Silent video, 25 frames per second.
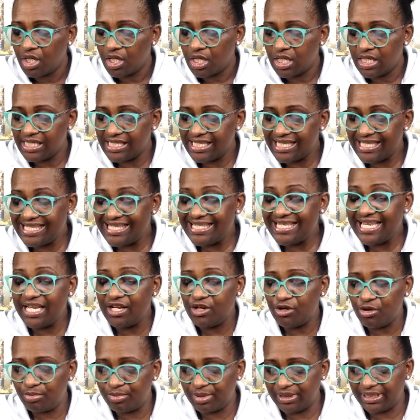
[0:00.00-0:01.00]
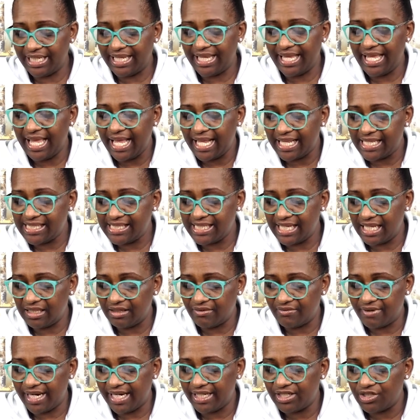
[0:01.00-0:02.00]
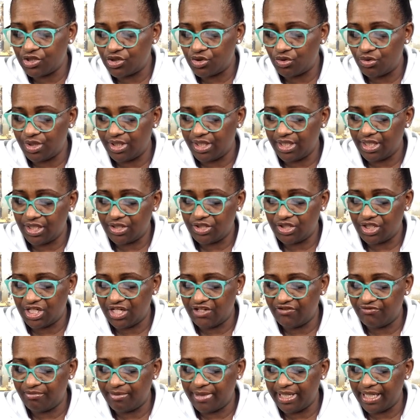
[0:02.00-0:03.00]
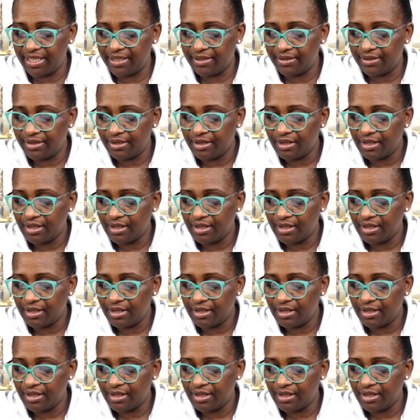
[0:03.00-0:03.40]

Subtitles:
considerably accelerate student achievement,